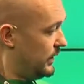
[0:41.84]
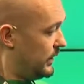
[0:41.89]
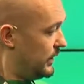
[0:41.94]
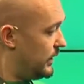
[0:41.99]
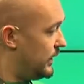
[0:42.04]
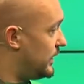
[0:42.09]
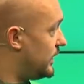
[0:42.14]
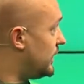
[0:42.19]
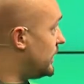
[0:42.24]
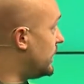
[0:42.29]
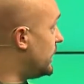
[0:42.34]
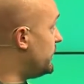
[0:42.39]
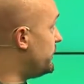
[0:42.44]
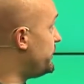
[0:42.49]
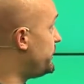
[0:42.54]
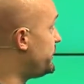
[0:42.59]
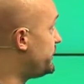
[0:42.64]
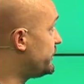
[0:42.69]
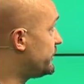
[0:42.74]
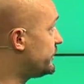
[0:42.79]
And
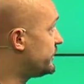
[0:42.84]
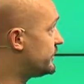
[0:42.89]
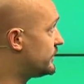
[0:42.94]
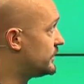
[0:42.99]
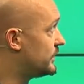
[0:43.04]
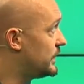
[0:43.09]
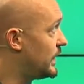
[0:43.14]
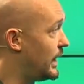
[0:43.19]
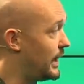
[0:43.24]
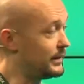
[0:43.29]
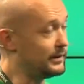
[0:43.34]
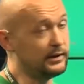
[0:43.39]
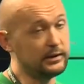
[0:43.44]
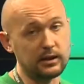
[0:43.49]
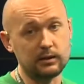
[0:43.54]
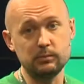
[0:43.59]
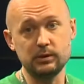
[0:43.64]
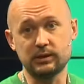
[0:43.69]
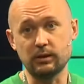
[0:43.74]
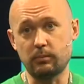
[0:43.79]
a little bit